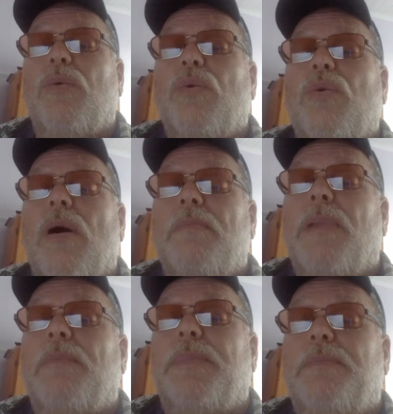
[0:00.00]
or
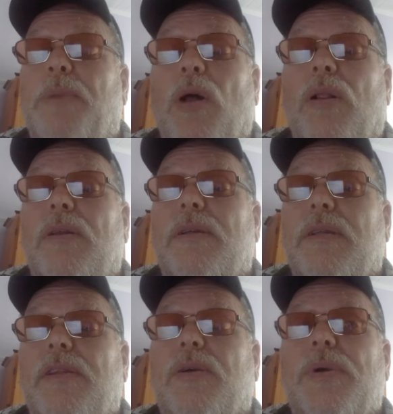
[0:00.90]
bump a pole?
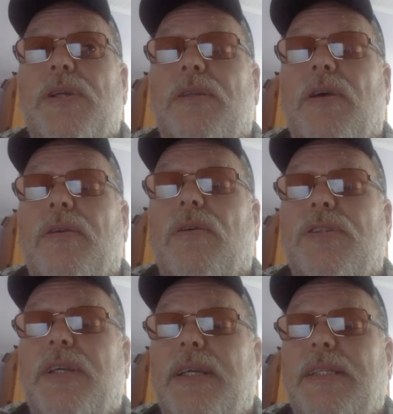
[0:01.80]
The
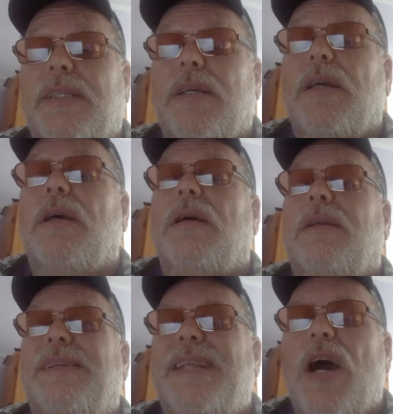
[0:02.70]
answer is,
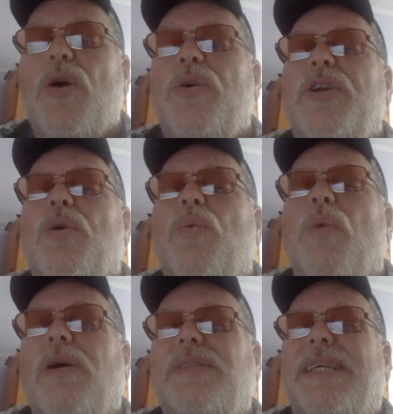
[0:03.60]
no, you
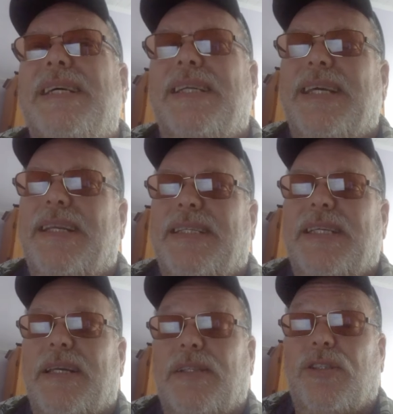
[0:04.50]
won't get a
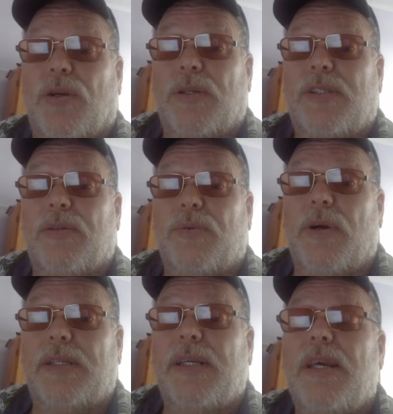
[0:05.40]
second chance, all
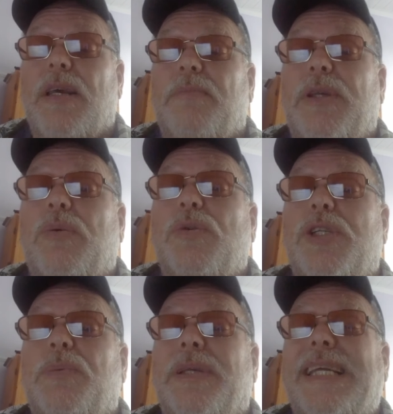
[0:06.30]
right,
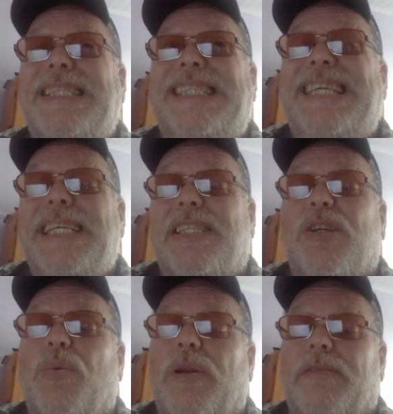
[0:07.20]
because you will get
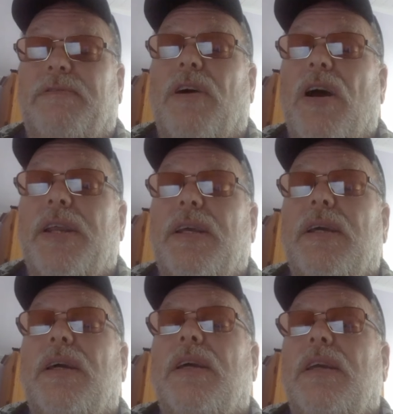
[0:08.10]
disqualified
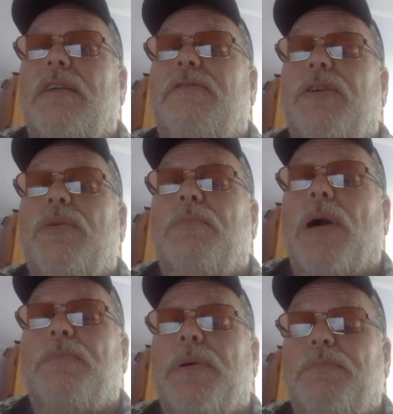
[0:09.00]
if you
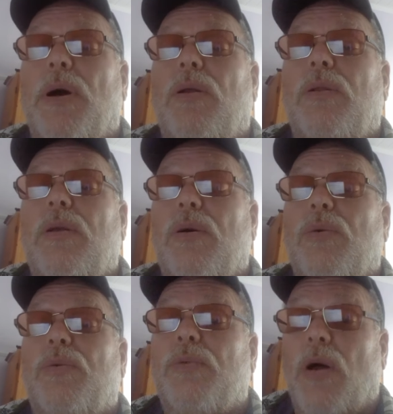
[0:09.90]
bump a pole
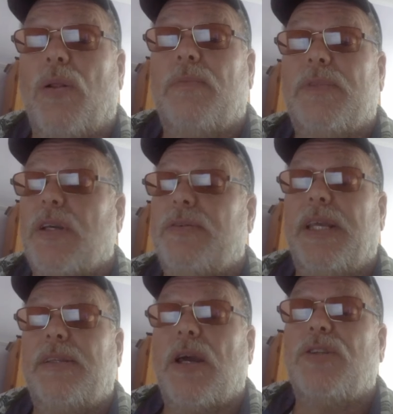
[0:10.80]
or roll, so
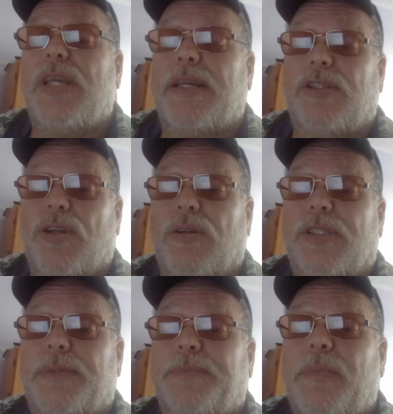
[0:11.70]
then no second
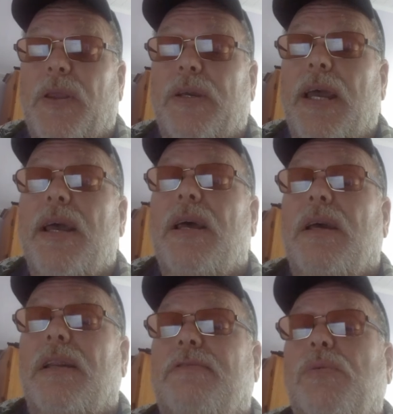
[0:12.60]
chance. Okay,
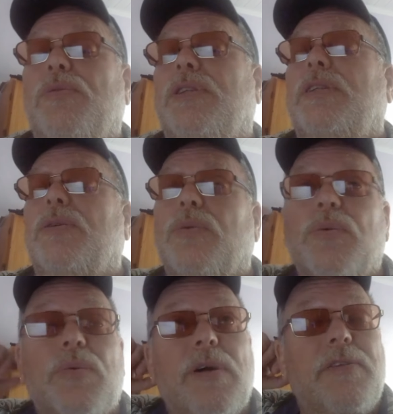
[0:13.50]
and of course,
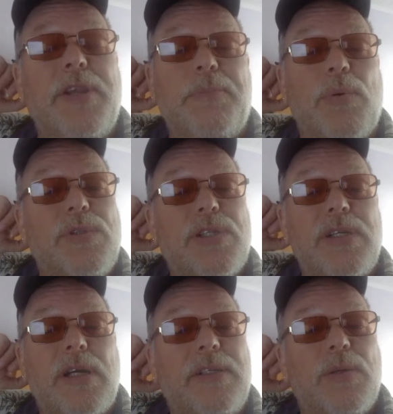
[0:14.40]
your 3-point
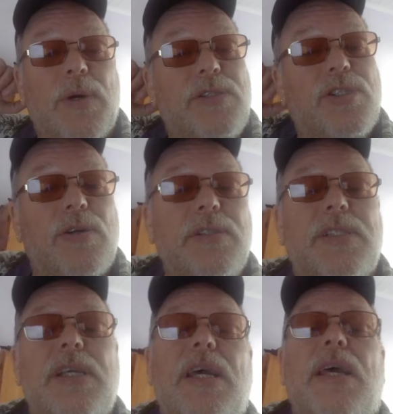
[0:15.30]
turn, only one
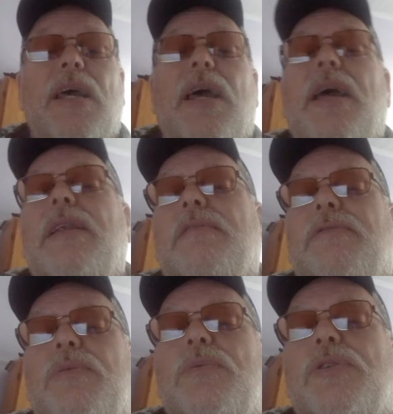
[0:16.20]
chance, and
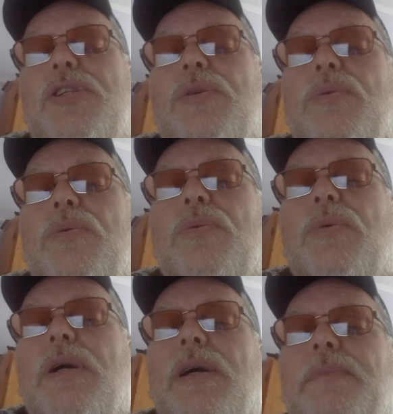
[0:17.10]
of course,
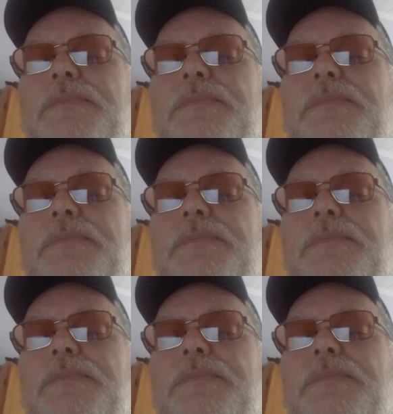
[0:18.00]
your